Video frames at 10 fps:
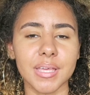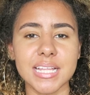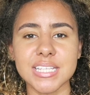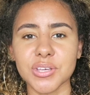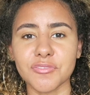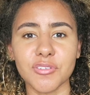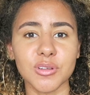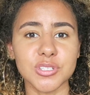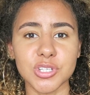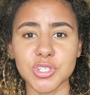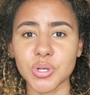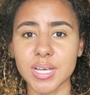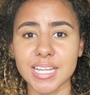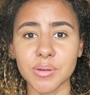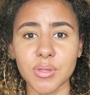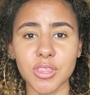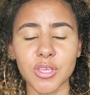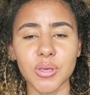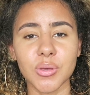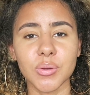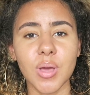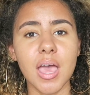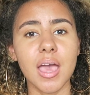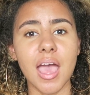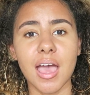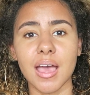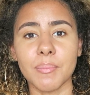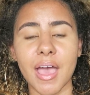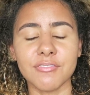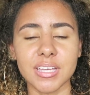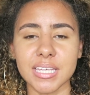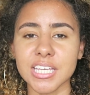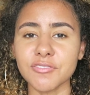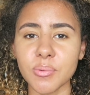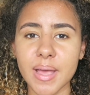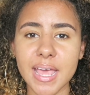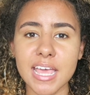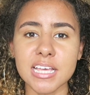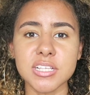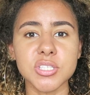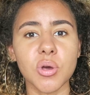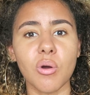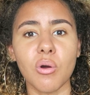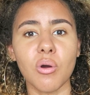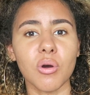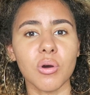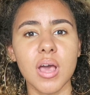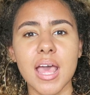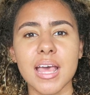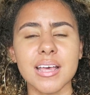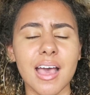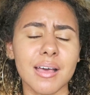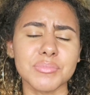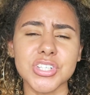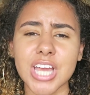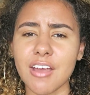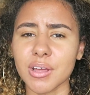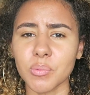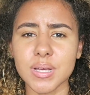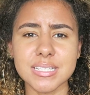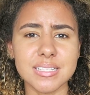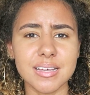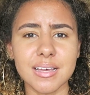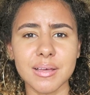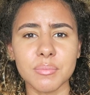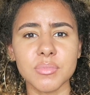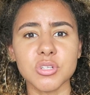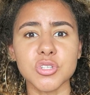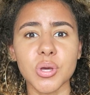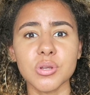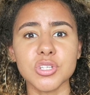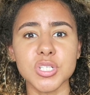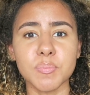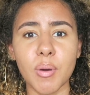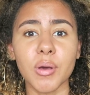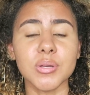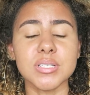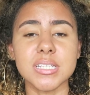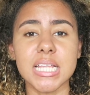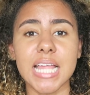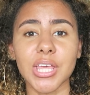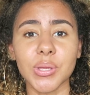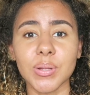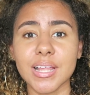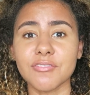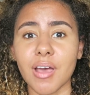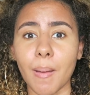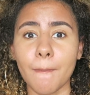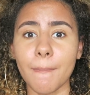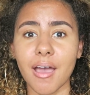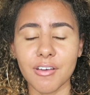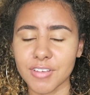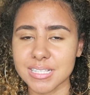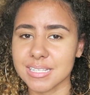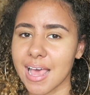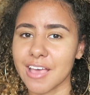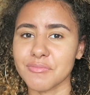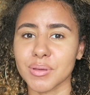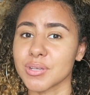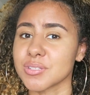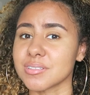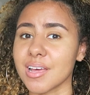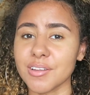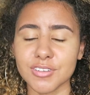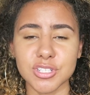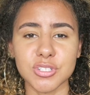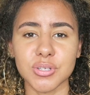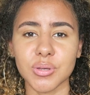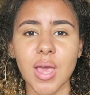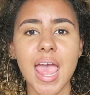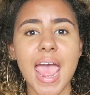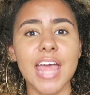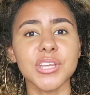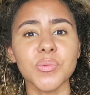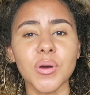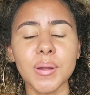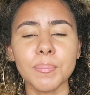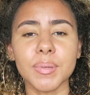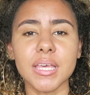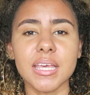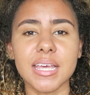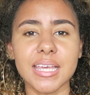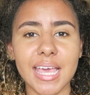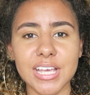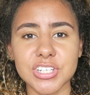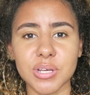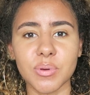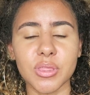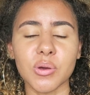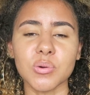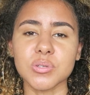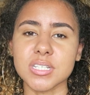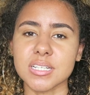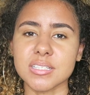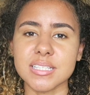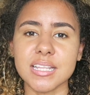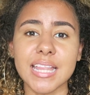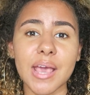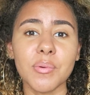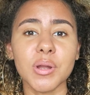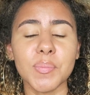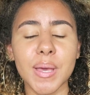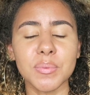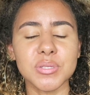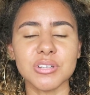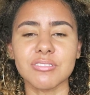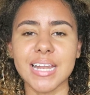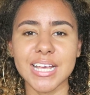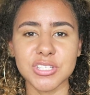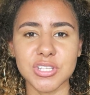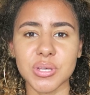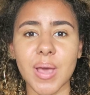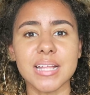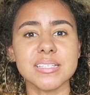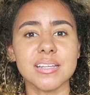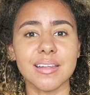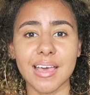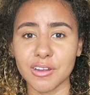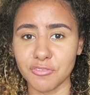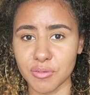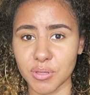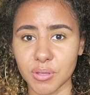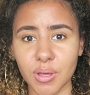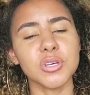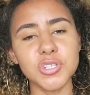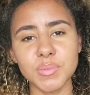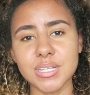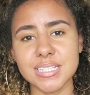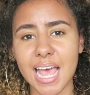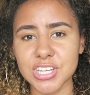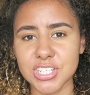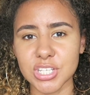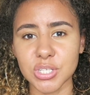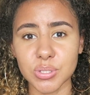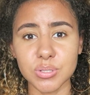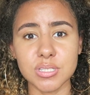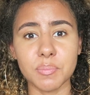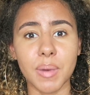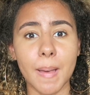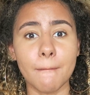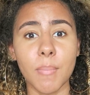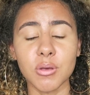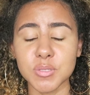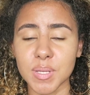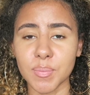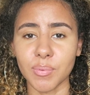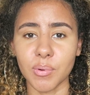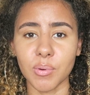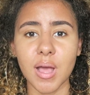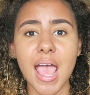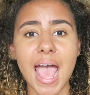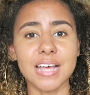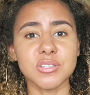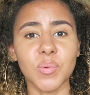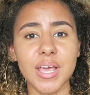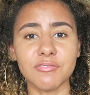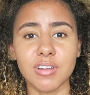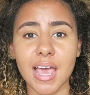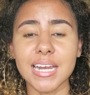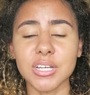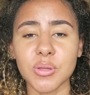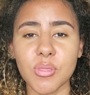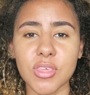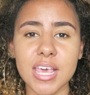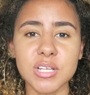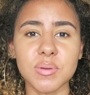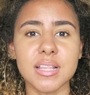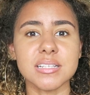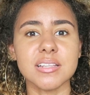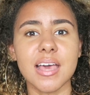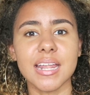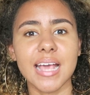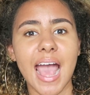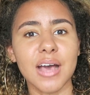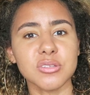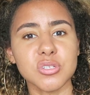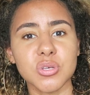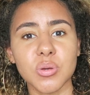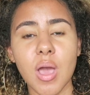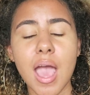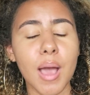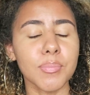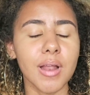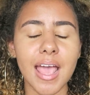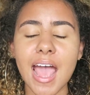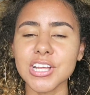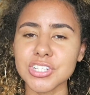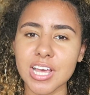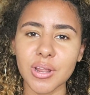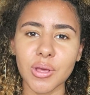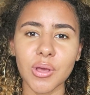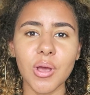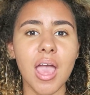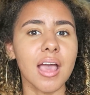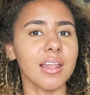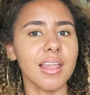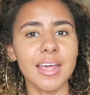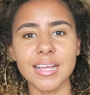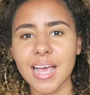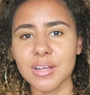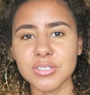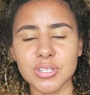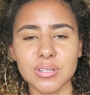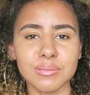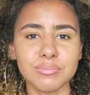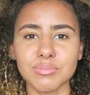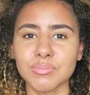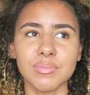getting your followers to join in with you, having giveaways or sharing wisdom. Don't just post that you live a perfect life, because none of us do, and you want to be engaging with your audience. They want to be able to relate to you and to learn from you. Social media is actually used by most people as a way of learning new things, whether that's learning how to apply eyeshadow, learning how to